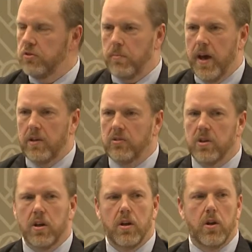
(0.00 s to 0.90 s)
space,
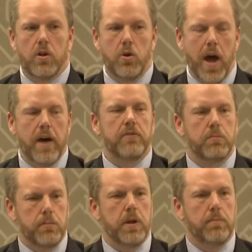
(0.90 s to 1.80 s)
you have to
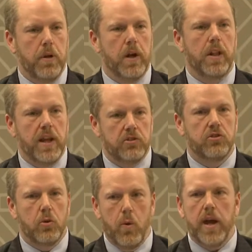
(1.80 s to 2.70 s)
put people on lists
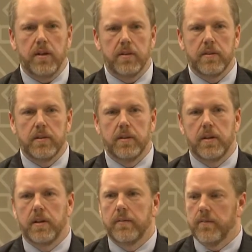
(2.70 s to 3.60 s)
to wait.
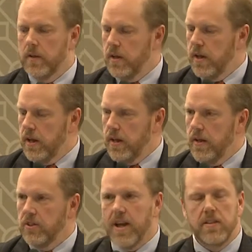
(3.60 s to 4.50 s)

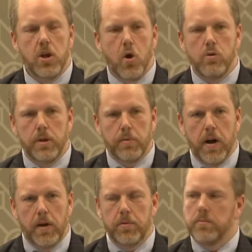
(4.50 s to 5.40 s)
It's not the only
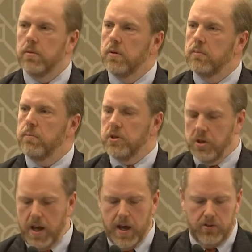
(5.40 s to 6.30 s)
problem, but you
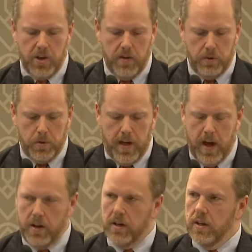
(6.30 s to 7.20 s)
can't solve it
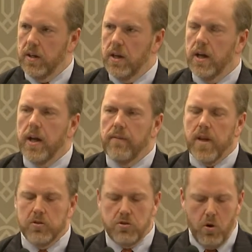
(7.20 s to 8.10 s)
without it.
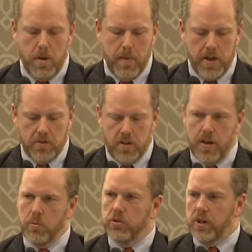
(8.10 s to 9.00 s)
As Joy mentioned,
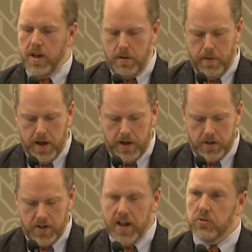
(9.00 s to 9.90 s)
there was an independent
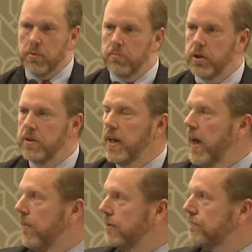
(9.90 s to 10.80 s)
assessment put
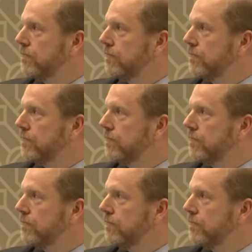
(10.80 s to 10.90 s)
together.